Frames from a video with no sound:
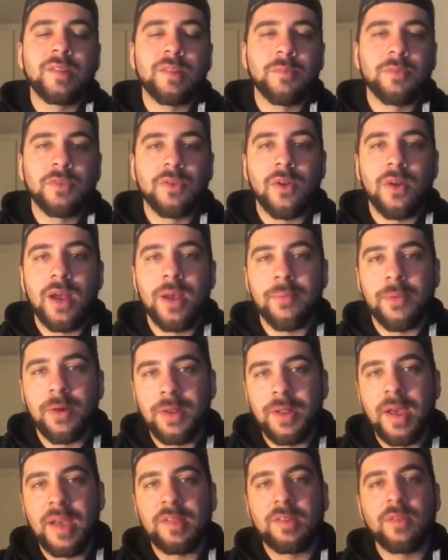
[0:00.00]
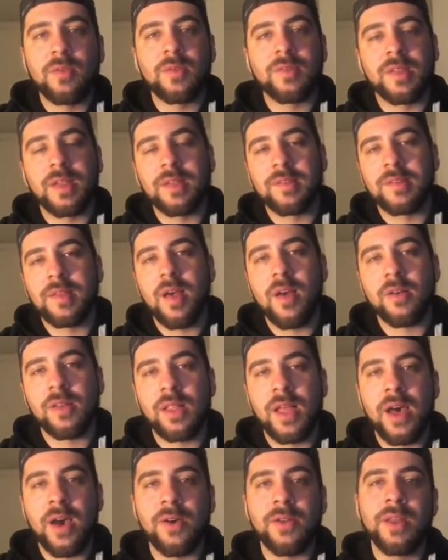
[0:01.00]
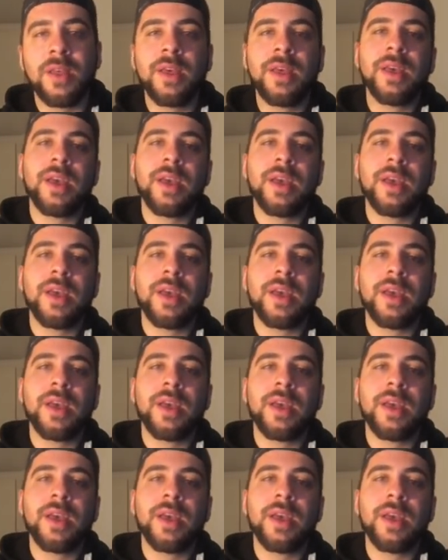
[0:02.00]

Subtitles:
subscribe on iTunes and SoundCloud.